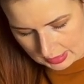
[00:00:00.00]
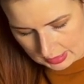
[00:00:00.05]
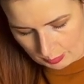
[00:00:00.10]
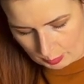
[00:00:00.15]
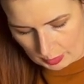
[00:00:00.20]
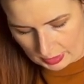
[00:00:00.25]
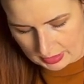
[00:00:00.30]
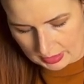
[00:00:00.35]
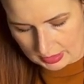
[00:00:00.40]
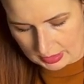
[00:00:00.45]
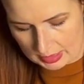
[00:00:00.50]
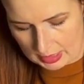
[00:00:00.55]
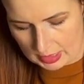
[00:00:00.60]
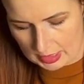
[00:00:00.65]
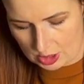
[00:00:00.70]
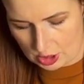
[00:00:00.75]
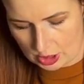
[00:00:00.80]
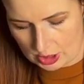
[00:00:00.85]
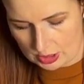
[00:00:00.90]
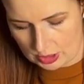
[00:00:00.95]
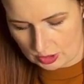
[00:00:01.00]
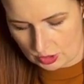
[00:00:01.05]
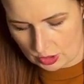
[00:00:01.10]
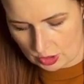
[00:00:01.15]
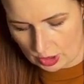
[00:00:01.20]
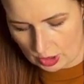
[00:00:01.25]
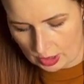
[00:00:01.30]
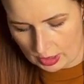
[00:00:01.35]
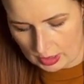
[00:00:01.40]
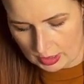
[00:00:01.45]
The presentation is
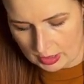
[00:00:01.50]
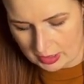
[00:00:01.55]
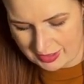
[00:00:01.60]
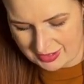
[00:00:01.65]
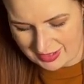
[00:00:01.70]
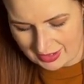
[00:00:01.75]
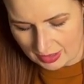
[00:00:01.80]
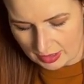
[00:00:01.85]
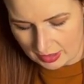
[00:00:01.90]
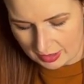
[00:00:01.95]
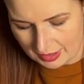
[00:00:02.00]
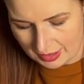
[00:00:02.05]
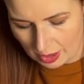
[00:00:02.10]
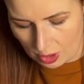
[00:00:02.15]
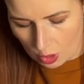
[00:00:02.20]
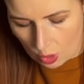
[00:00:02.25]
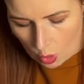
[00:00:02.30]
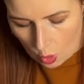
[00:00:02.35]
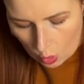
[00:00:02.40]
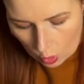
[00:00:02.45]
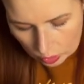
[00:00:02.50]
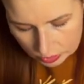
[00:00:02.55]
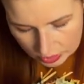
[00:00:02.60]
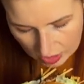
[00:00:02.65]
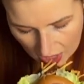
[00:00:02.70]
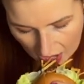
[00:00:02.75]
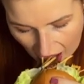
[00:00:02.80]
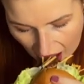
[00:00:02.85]
good. A little cold.